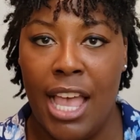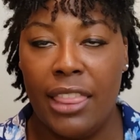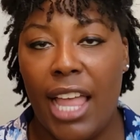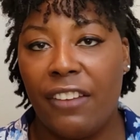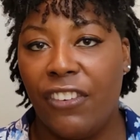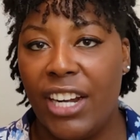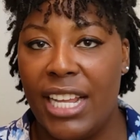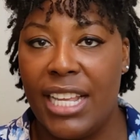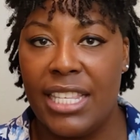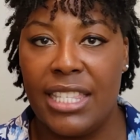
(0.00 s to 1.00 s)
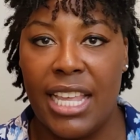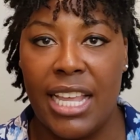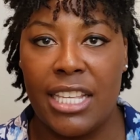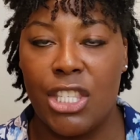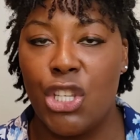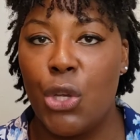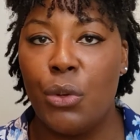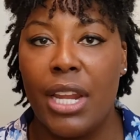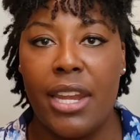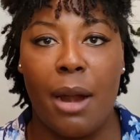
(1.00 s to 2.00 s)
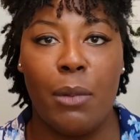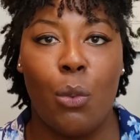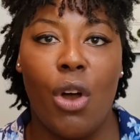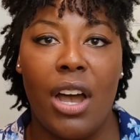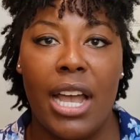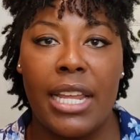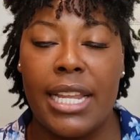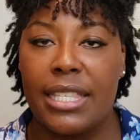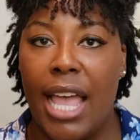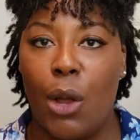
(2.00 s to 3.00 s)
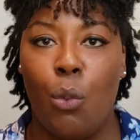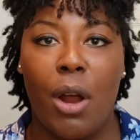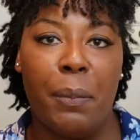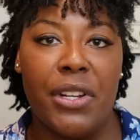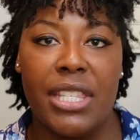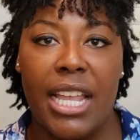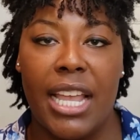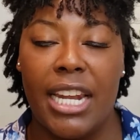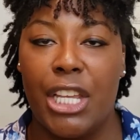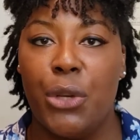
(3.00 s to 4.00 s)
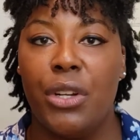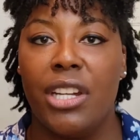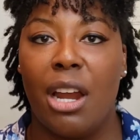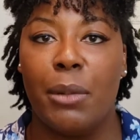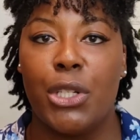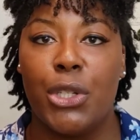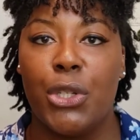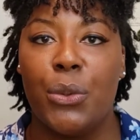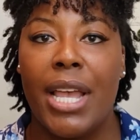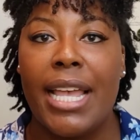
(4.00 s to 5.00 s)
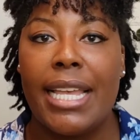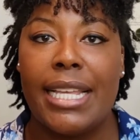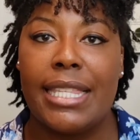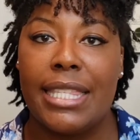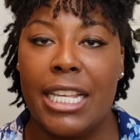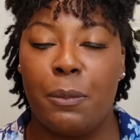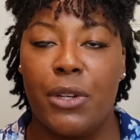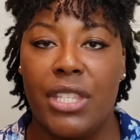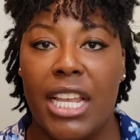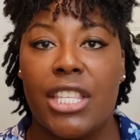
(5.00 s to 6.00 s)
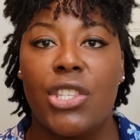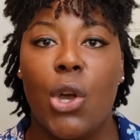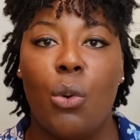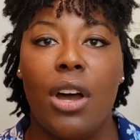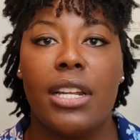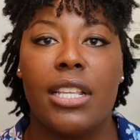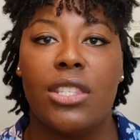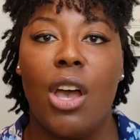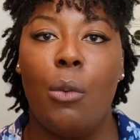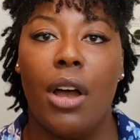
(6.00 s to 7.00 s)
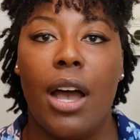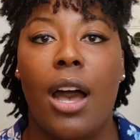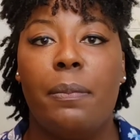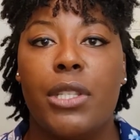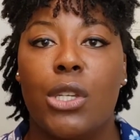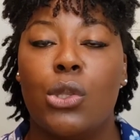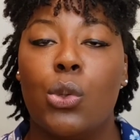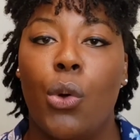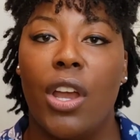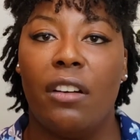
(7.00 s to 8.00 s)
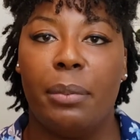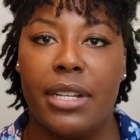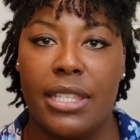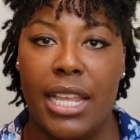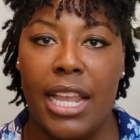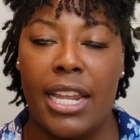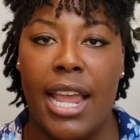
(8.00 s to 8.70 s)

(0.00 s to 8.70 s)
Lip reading: Like for instance, unit number 1 is like 1% and unit number 2 is 6%, so on and so on up until 12%.